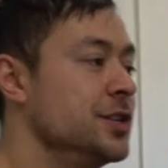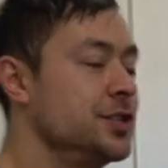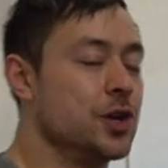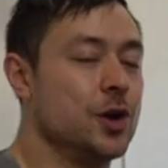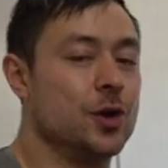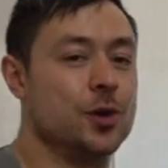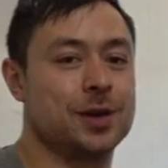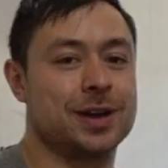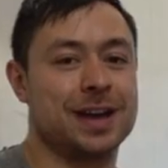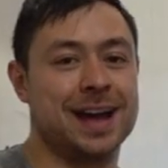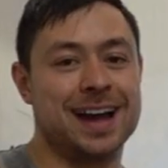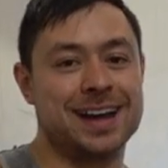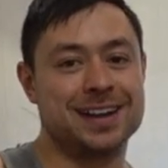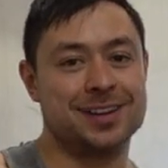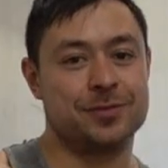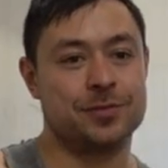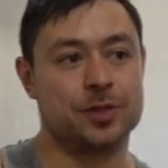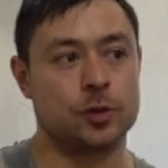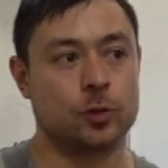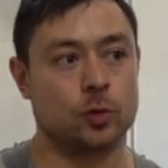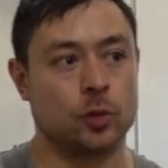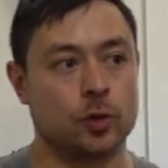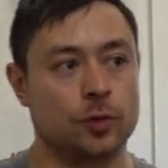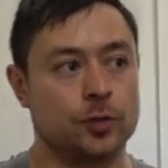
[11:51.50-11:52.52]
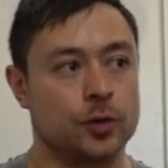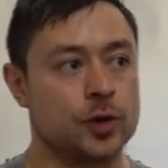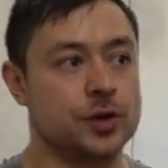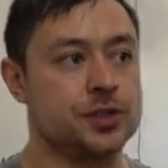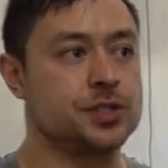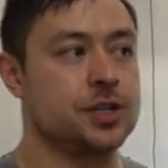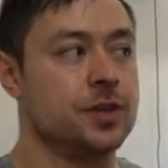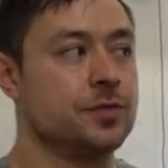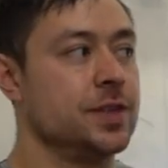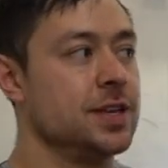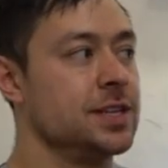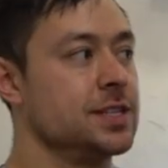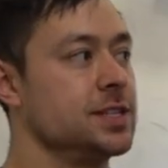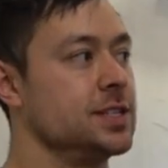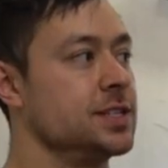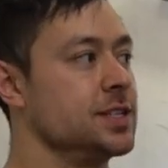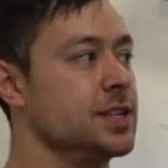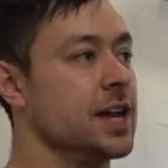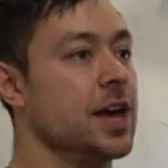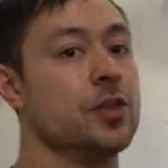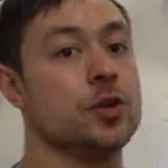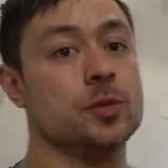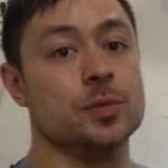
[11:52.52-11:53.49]
So kind of the reverse of this
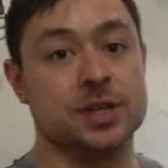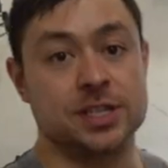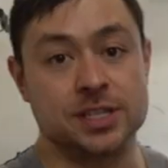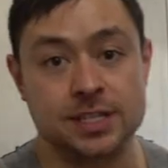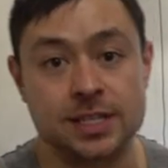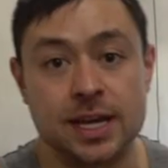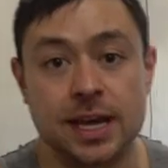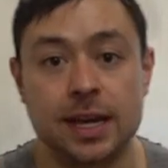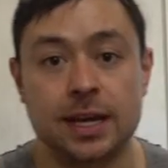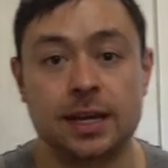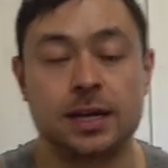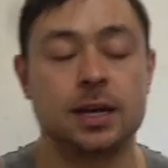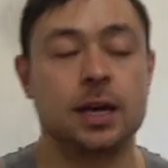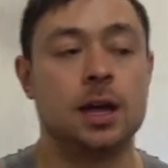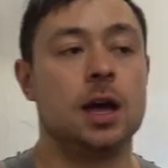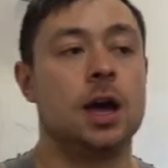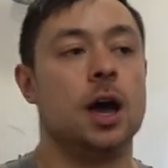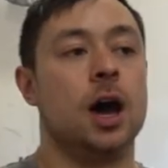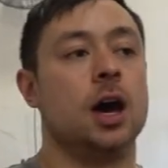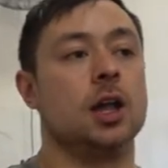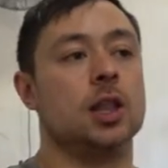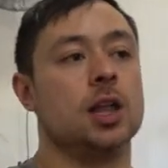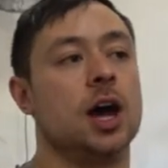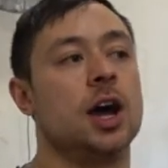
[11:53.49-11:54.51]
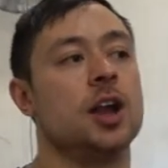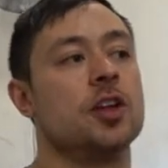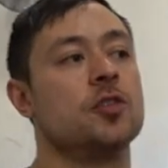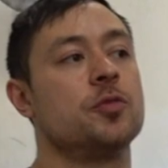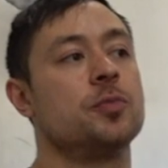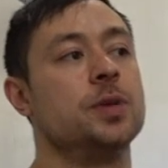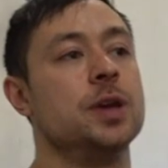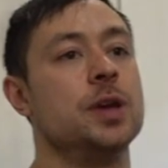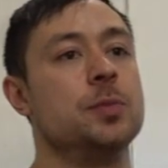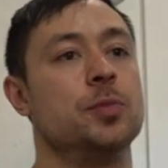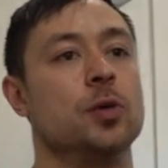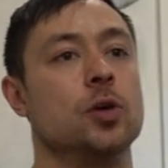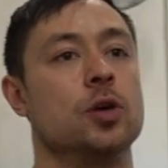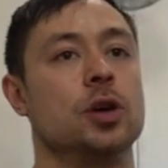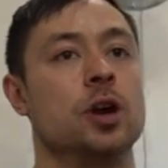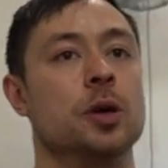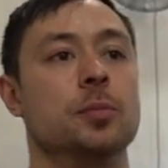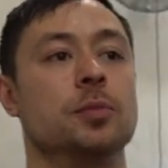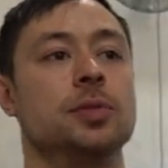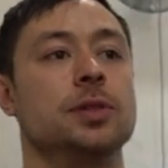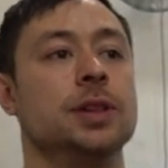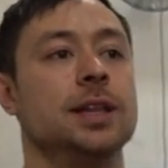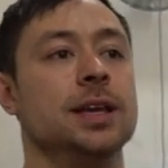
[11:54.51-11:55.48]
is another mistake. A lot of people
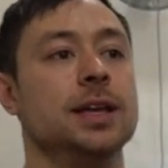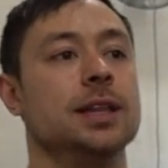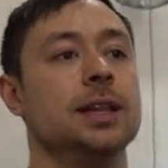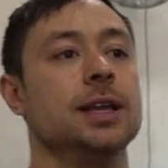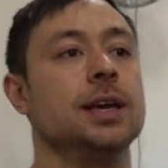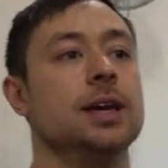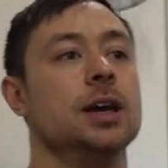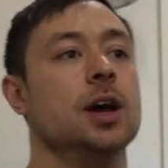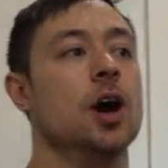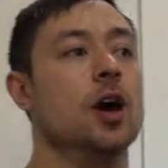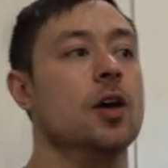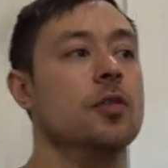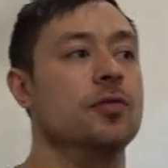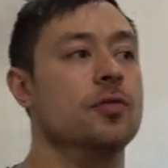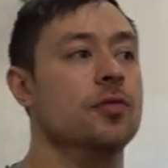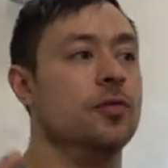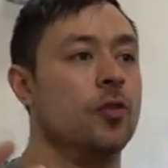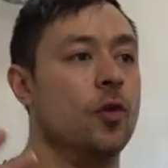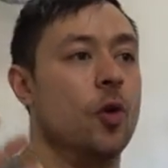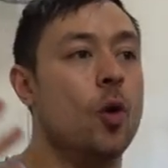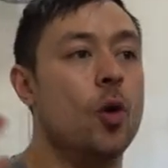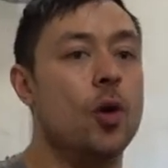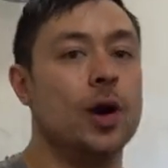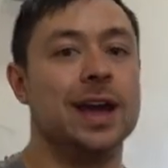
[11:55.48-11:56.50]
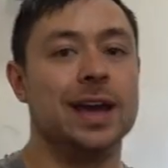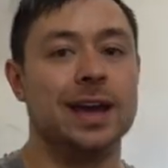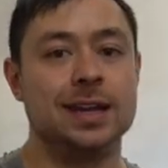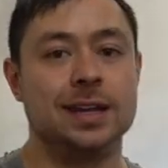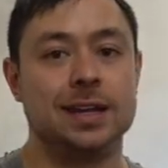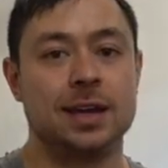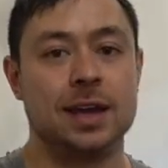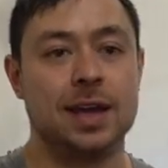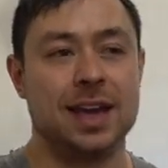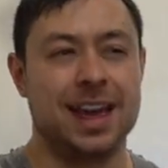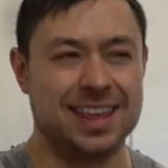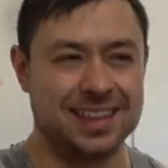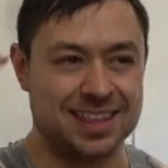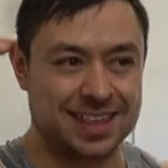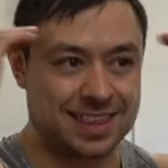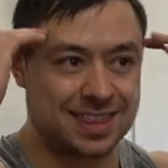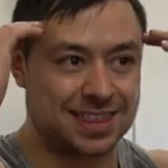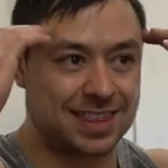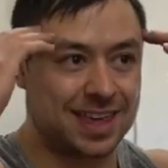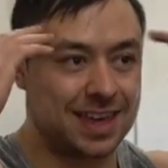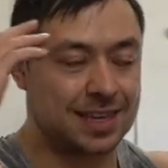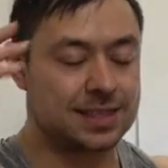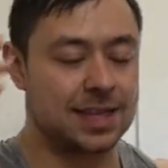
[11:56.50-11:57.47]
completely avoid, they
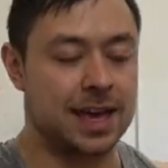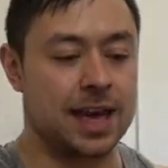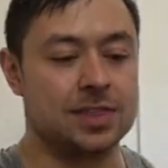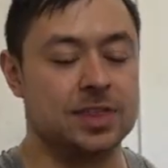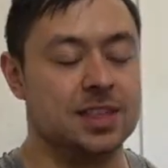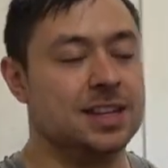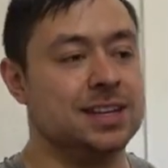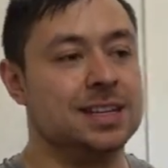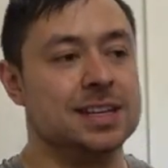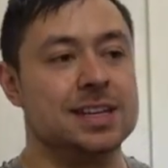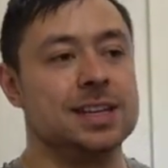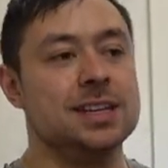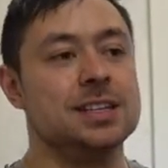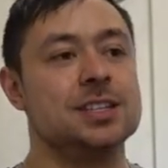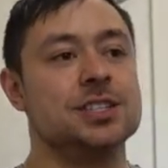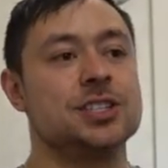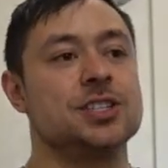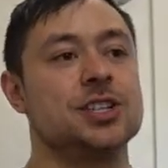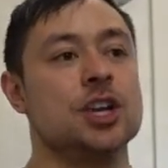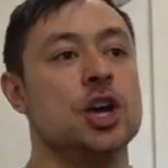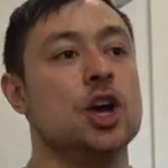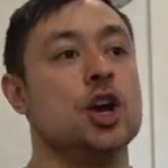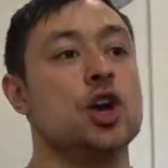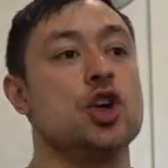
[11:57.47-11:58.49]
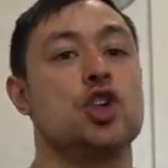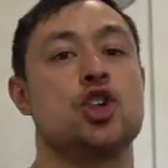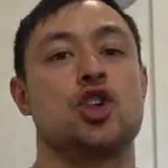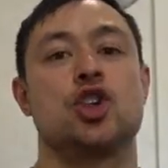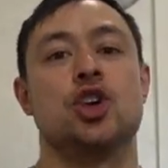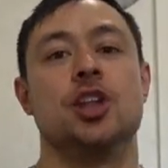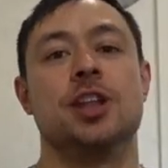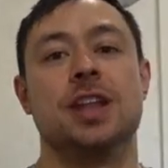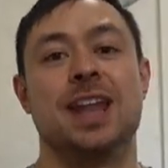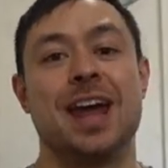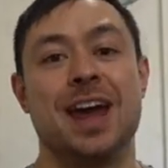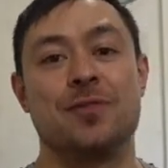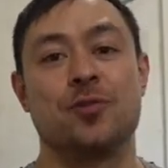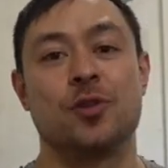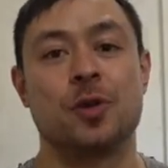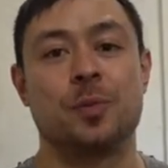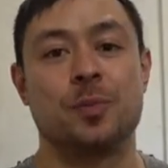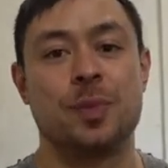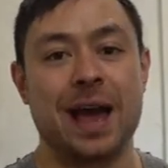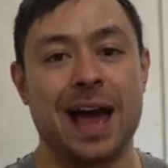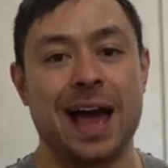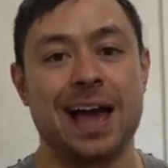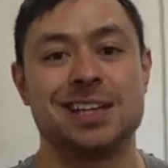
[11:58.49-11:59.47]
think that the knees should never
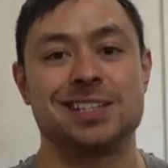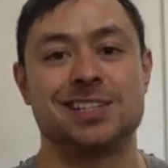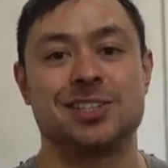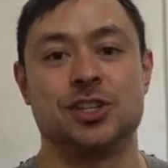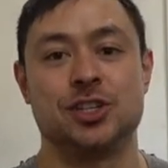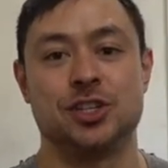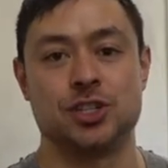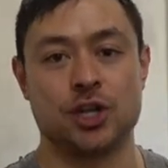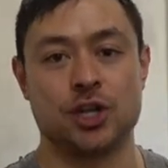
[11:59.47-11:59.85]
pass the